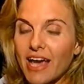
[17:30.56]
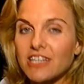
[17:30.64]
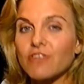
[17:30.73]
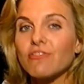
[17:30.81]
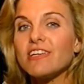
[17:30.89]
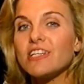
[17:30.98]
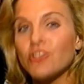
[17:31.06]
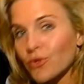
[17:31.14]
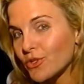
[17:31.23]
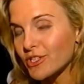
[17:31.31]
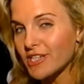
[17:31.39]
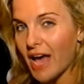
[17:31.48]
a
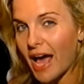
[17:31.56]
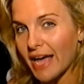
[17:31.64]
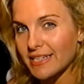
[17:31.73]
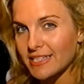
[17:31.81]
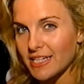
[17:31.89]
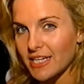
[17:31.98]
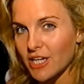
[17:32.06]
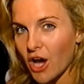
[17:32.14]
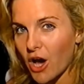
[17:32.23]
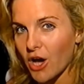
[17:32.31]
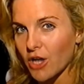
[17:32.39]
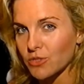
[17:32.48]
resort ID
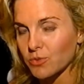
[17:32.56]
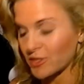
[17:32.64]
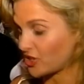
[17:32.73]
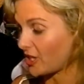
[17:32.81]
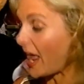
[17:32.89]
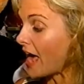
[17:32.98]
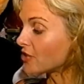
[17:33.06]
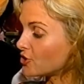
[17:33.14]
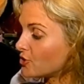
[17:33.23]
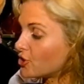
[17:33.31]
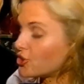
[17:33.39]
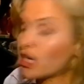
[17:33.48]
card which allows you
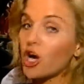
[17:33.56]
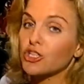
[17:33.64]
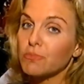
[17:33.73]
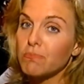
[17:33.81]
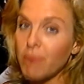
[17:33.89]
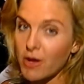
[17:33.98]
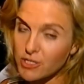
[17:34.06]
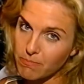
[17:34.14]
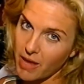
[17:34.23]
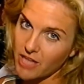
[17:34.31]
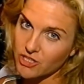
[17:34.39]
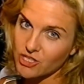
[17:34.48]
to charge most
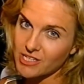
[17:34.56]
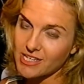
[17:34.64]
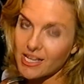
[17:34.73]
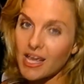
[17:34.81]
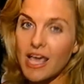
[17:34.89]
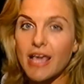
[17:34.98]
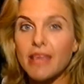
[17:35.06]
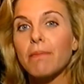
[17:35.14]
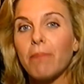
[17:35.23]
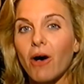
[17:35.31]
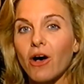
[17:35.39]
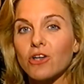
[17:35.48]
purchases in the
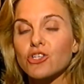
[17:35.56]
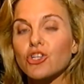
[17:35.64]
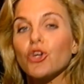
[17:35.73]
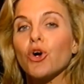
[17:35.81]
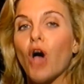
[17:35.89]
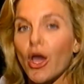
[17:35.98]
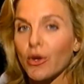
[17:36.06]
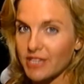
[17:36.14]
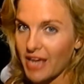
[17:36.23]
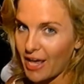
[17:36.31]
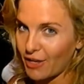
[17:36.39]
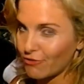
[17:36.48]
parks to your
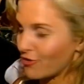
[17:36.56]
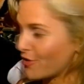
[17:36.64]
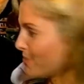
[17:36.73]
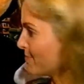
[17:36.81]
hotel room.